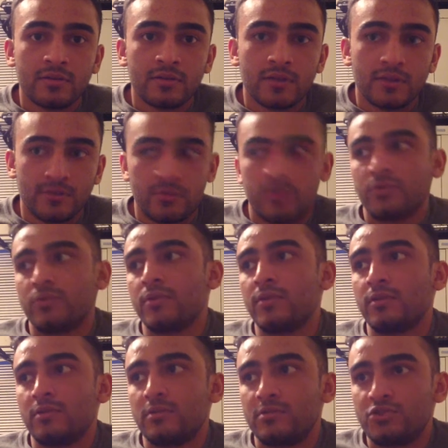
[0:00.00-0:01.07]
If
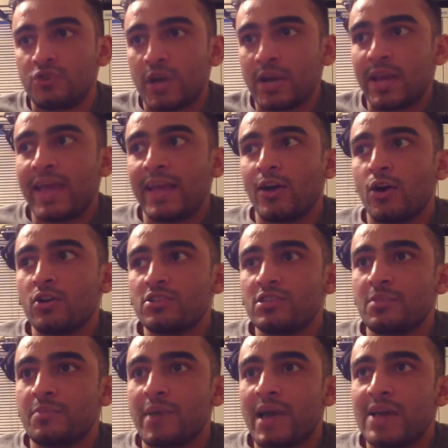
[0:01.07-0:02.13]
you're trying to hang on to
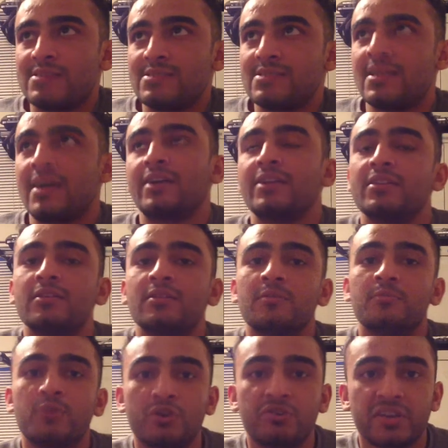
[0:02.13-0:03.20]
the past, it's not
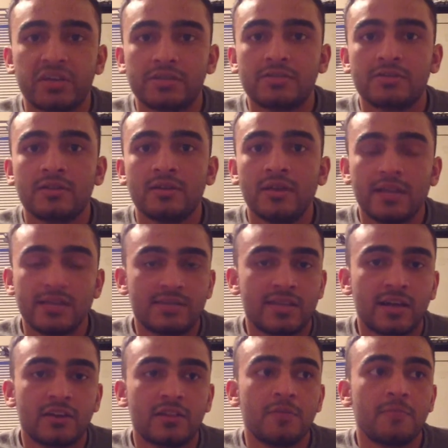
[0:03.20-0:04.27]
gonna progress. It's
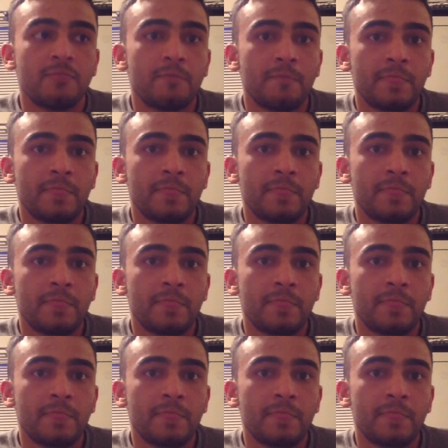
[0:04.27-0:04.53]
not gonna,